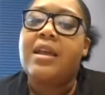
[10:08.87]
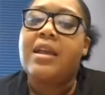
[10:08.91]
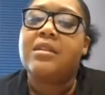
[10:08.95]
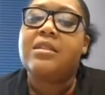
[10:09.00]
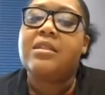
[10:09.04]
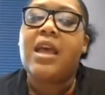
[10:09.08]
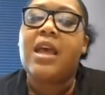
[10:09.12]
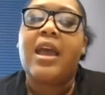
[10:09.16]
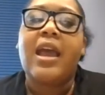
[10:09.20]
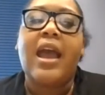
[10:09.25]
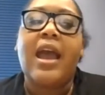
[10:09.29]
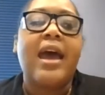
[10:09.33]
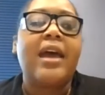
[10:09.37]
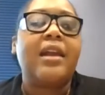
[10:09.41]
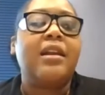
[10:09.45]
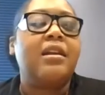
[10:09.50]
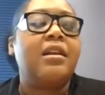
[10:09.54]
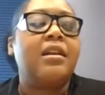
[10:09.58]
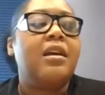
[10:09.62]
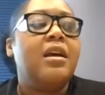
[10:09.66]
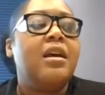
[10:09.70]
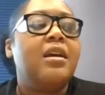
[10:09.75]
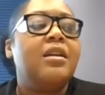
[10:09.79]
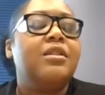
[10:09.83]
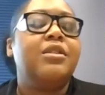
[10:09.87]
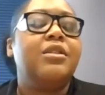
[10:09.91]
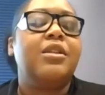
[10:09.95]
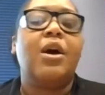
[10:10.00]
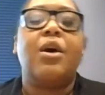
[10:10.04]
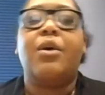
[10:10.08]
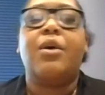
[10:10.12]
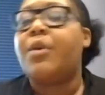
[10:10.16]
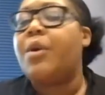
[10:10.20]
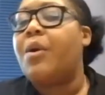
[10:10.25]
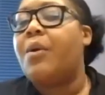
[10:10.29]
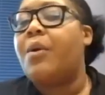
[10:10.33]
Say I
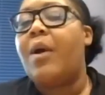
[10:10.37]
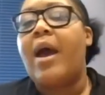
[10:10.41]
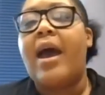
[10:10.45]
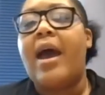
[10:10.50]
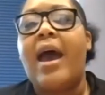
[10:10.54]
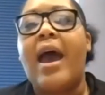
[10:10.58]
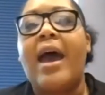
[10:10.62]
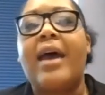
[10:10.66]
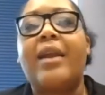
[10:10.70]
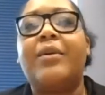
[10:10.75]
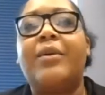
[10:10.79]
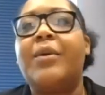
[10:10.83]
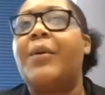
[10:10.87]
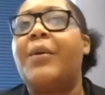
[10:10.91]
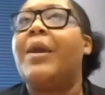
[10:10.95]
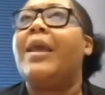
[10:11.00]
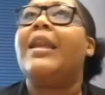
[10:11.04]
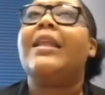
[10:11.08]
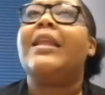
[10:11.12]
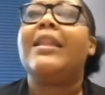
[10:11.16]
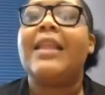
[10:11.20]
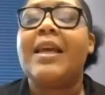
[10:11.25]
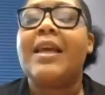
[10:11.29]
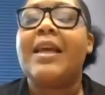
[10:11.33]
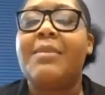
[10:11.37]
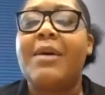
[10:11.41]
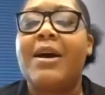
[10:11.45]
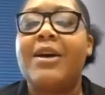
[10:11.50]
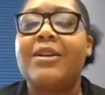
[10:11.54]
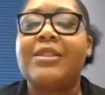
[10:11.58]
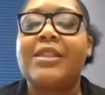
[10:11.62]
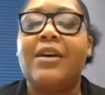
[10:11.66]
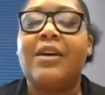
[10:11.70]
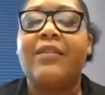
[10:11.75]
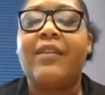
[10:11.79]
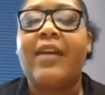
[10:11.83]
don't know anything
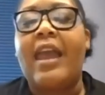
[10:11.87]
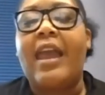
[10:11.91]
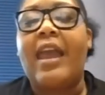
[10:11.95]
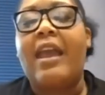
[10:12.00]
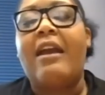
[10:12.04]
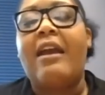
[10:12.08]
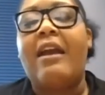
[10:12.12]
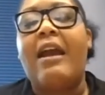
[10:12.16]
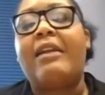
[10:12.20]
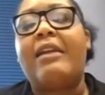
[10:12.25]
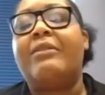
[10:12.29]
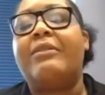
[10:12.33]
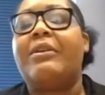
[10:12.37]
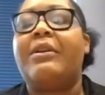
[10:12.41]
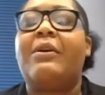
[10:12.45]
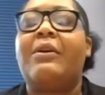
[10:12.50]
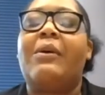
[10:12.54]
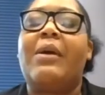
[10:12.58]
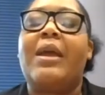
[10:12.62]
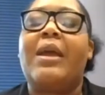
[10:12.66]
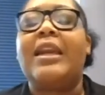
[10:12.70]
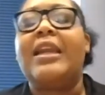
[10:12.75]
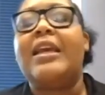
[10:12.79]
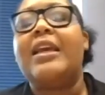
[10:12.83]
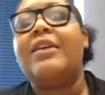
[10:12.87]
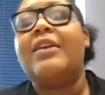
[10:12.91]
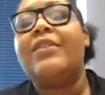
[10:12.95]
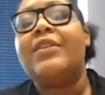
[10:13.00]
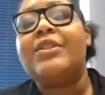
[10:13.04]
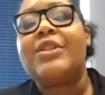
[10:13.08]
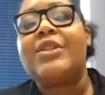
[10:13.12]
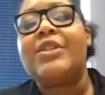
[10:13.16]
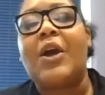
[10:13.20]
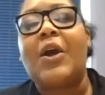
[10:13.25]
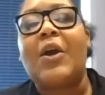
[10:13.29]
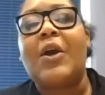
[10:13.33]
about self-care. I don't know any of
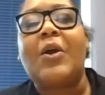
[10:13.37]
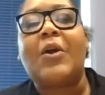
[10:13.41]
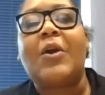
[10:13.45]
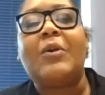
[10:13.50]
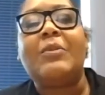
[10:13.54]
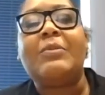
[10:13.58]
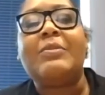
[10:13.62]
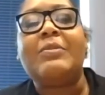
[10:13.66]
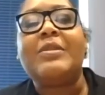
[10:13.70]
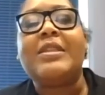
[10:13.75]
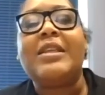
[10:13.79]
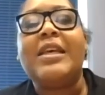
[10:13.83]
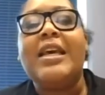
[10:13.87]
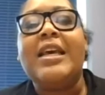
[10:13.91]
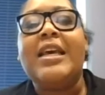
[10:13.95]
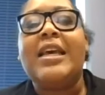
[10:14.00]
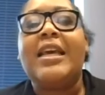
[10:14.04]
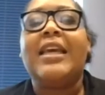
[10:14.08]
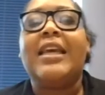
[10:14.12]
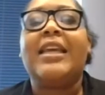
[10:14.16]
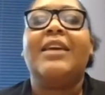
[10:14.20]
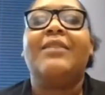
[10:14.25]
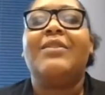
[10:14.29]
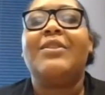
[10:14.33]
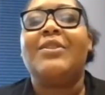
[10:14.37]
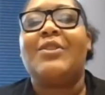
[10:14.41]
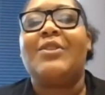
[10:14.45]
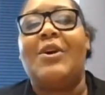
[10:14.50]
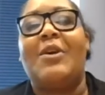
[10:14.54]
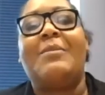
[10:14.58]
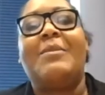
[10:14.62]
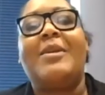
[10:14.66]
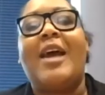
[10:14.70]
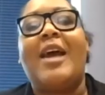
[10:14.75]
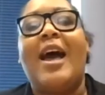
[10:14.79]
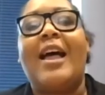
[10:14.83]
the terms, any of the
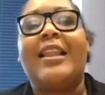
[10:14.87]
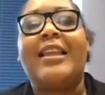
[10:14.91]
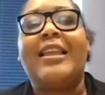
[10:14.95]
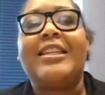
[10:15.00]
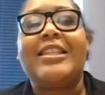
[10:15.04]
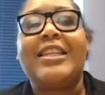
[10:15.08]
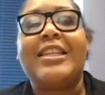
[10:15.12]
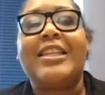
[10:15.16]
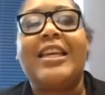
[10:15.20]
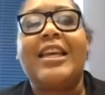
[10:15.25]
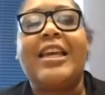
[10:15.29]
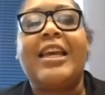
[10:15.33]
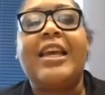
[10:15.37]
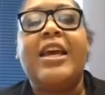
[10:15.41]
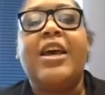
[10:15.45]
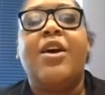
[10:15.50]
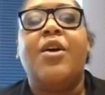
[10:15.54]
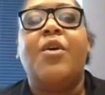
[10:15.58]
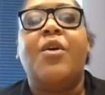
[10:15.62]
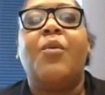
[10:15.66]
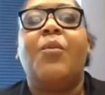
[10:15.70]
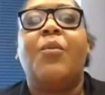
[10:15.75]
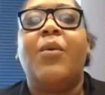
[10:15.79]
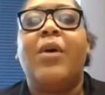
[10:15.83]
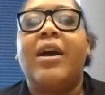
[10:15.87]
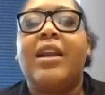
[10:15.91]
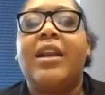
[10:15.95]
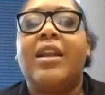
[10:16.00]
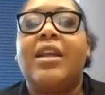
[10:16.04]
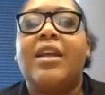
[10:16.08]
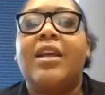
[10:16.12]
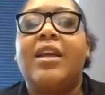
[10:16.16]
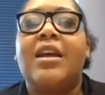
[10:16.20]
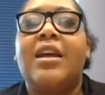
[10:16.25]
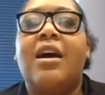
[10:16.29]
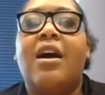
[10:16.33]
terminology. What
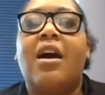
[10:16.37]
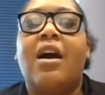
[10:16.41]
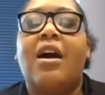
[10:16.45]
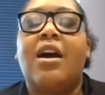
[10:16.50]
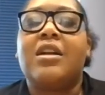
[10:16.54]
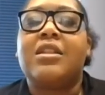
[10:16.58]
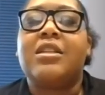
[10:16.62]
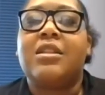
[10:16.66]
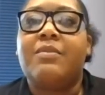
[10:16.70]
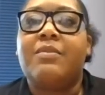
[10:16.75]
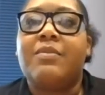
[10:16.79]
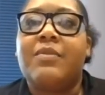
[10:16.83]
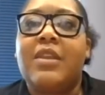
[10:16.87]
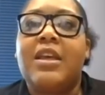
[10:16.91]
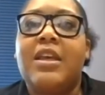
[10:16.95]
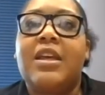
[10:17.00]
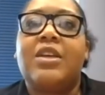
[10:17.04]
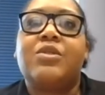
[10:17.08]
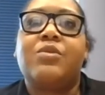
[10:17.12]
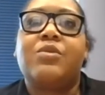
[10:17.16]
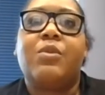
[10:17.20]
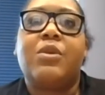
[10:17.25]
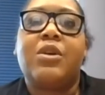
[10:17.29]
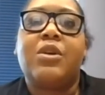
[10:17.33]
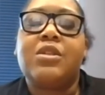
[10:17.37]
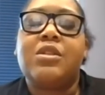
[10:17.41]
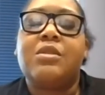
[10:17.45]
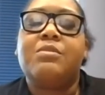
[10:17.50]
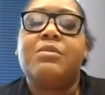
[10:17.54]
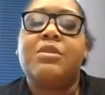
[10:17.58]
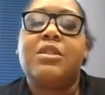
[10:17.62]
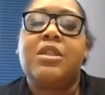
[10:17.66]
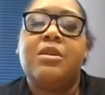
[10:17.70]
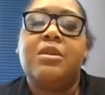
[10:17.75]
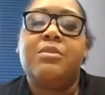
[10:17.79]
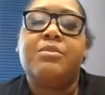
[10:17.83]
are some
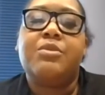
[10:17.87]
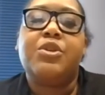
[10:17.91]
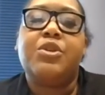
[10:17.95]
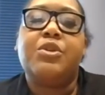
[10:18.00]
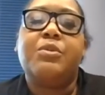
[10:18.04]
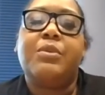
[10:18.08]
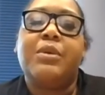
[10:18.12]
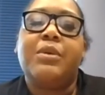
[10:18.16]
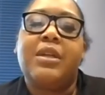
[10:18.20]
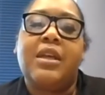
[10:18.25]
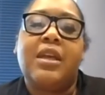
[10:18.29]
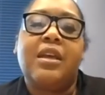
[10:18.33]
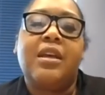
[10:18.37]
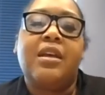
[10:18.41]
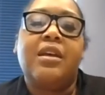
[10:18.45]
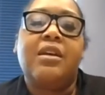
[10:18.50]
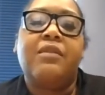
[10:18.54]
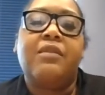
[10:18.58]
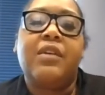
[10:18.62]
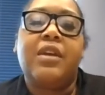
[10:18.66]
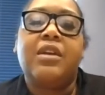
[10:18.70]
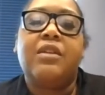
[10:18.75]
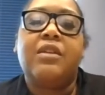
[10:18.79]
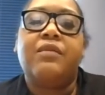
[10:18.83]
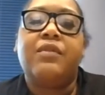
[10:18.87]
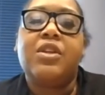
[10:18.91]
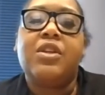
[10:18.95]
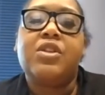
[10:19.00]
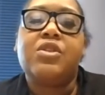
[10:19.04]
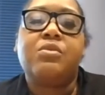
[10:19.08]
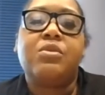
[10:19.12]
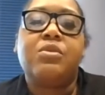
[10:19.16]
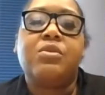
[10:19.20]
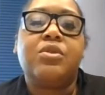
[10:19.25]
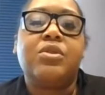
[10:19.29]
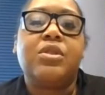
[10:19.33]
tips you would give
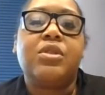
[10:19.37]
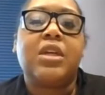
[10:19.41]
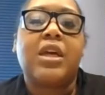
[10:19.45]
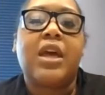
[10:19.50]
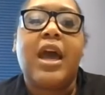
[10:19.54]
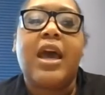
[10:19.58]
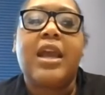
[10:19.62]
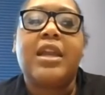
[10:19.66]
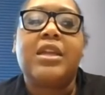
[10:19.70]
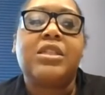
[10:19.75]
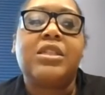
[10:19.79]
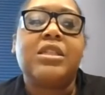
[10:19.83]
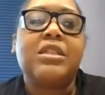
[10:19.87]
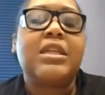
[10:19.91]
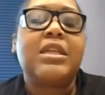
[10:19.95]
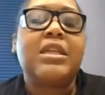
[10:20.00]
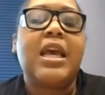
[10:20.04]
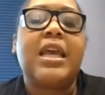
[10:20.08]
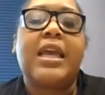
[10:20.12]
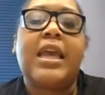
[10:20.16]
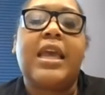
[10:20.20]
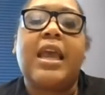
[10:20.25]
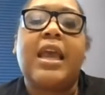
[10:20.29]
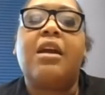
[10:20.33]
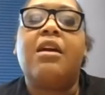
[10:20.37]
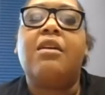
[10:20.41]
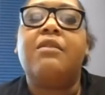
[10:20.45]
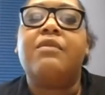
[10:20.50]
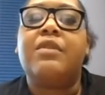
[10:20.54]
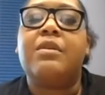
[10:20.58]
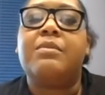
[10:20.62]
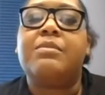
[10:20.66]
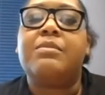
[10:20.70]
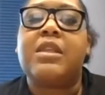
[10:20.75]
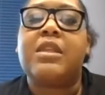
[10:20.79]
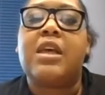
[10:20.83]
individuals to kind of just take care
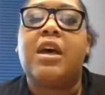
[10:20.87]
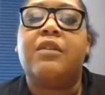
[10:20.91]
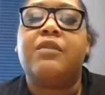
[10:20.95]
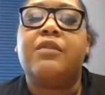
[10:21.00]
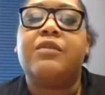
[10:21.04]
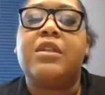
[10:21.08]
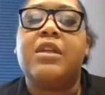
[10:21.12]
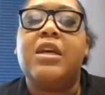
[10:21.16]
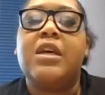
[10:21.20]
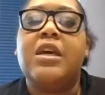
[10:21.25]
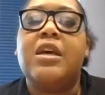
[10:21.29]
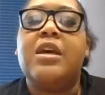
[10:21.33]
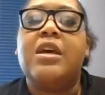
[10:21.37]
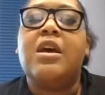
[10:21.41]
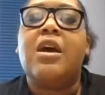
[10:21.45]
of themselves?